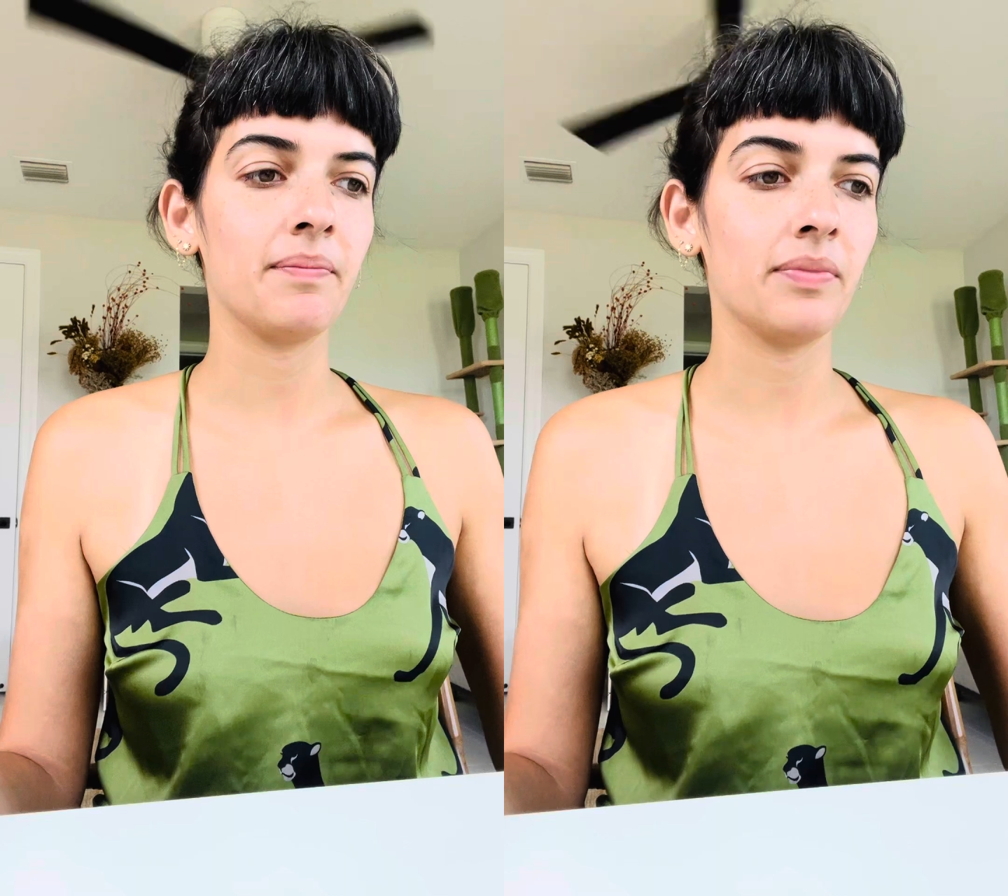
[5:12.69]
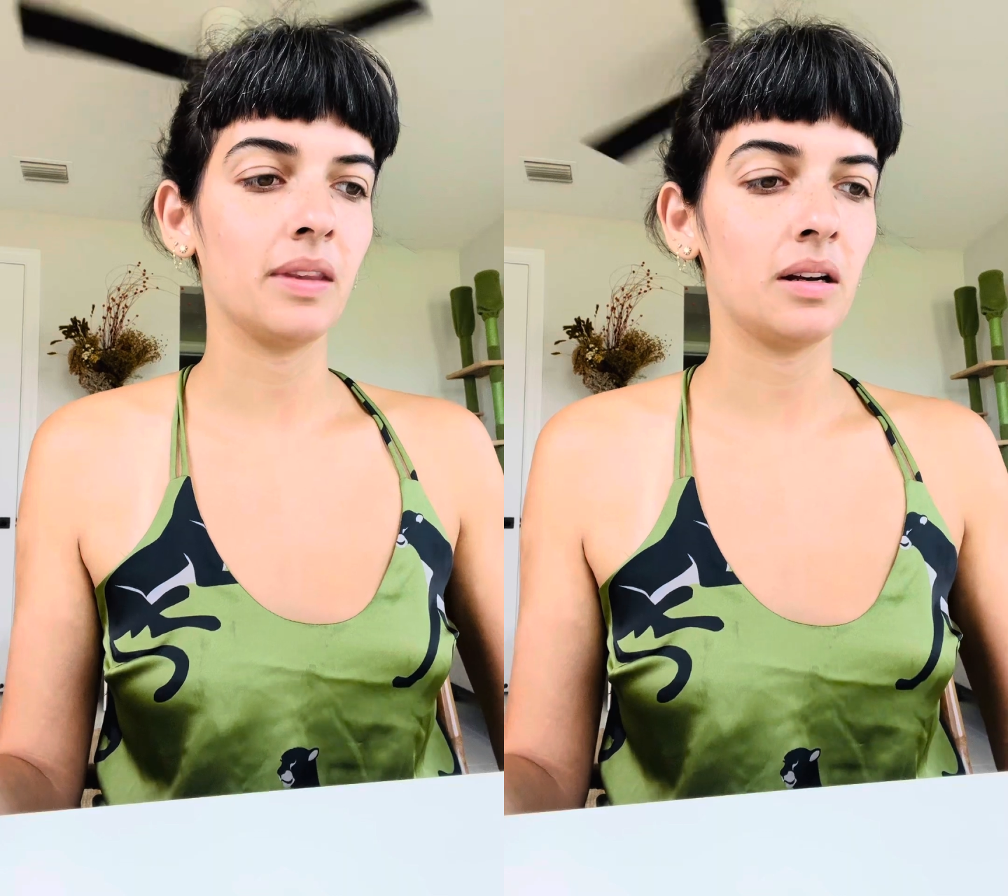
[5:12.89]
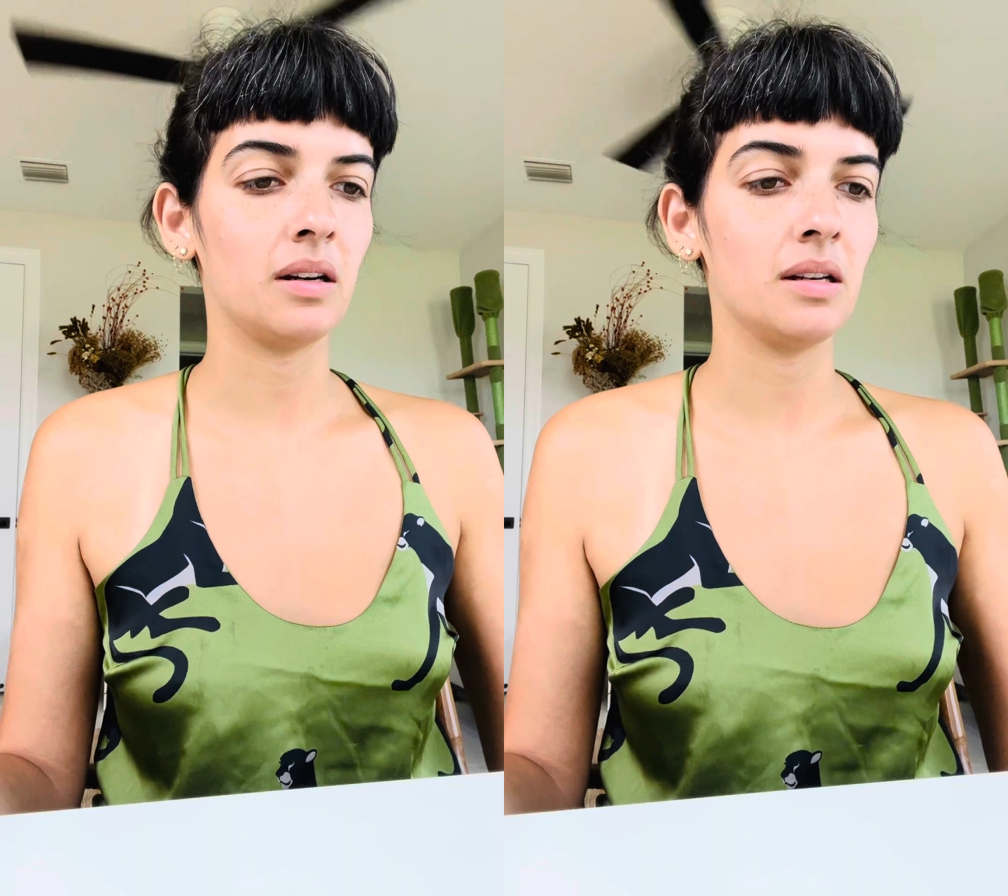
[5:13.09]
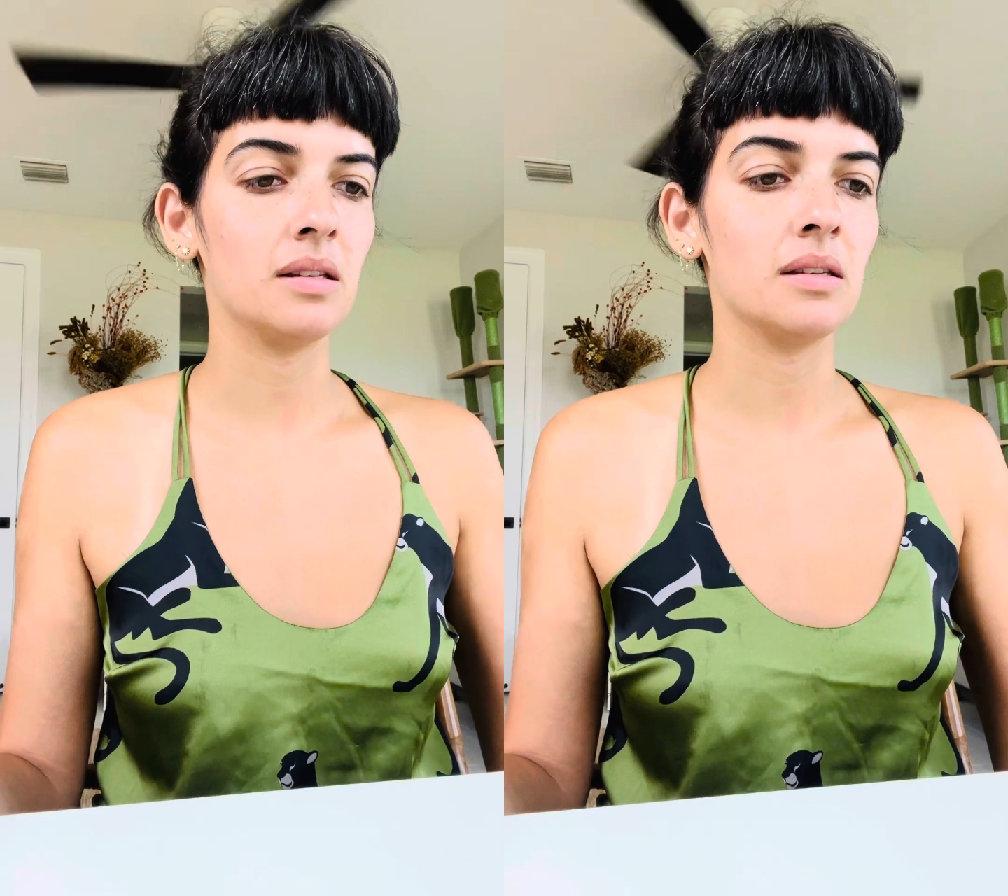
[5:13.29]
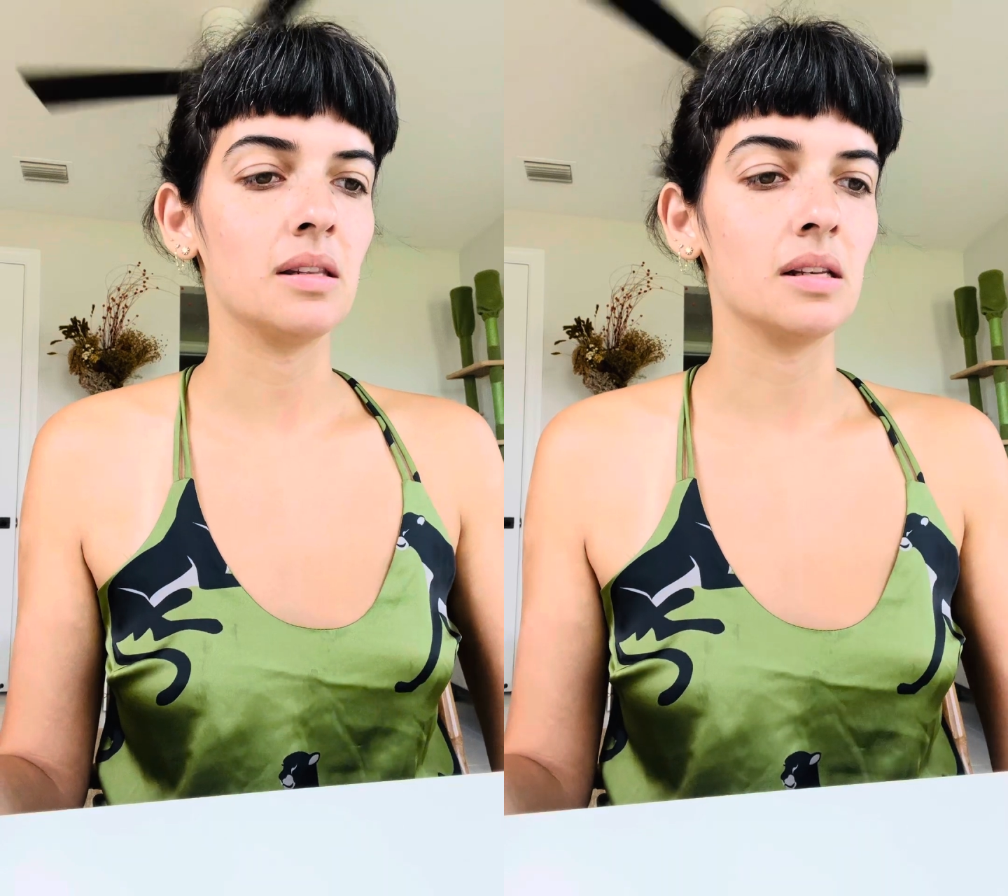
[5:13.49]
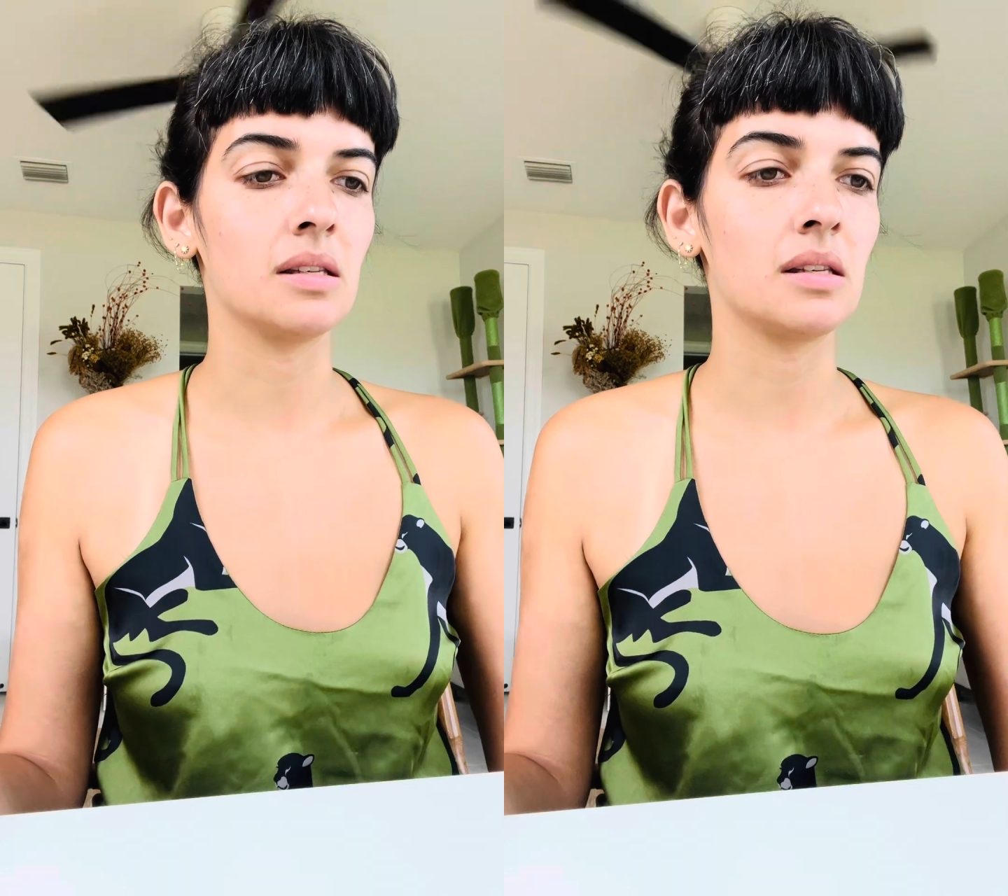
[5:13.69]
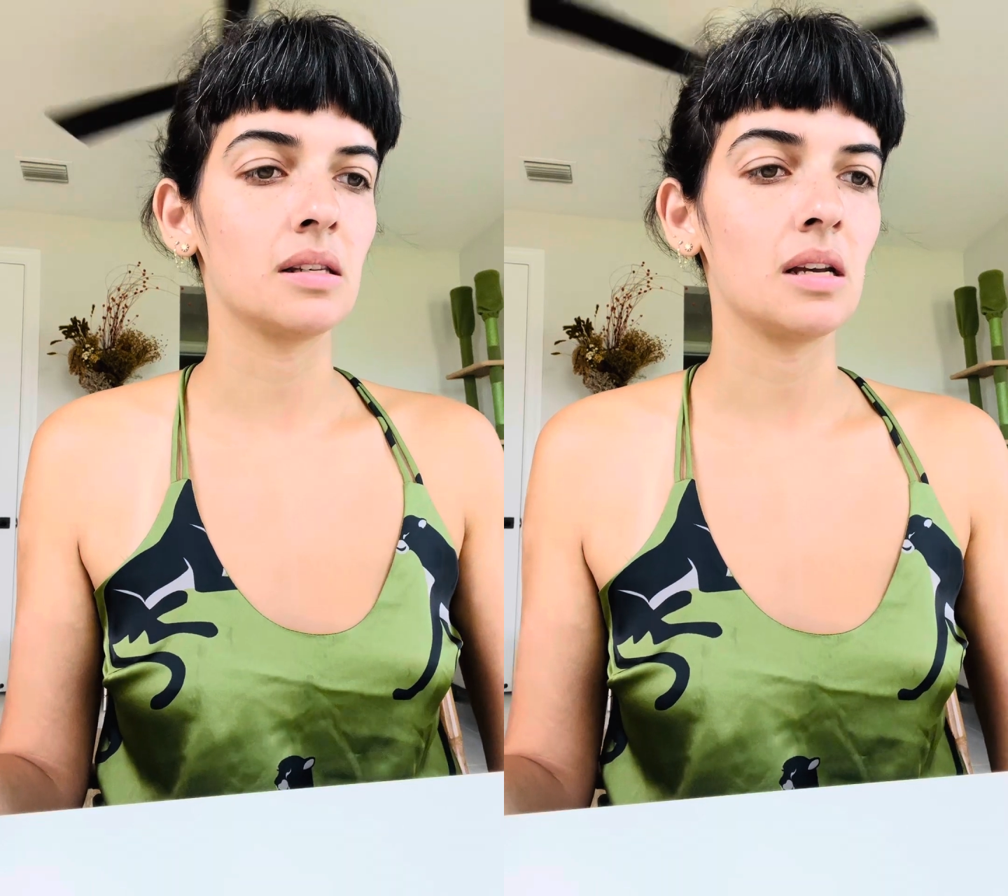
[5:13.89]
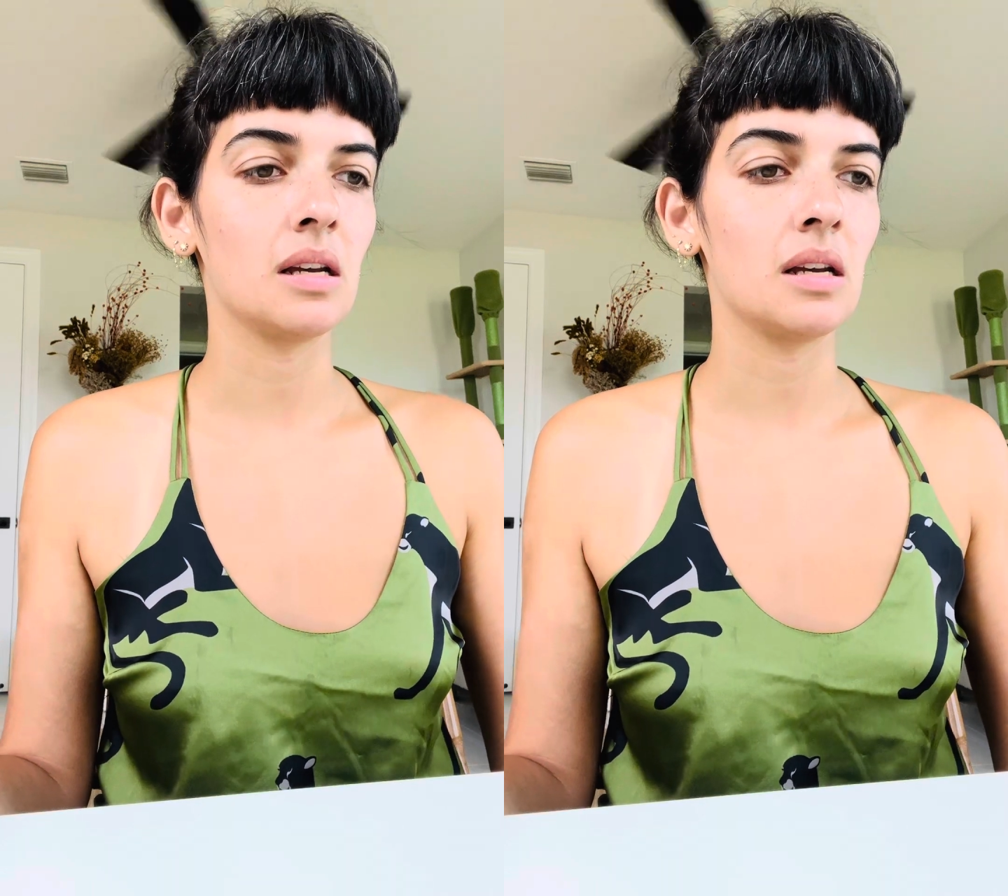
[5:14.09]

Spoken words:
there is this,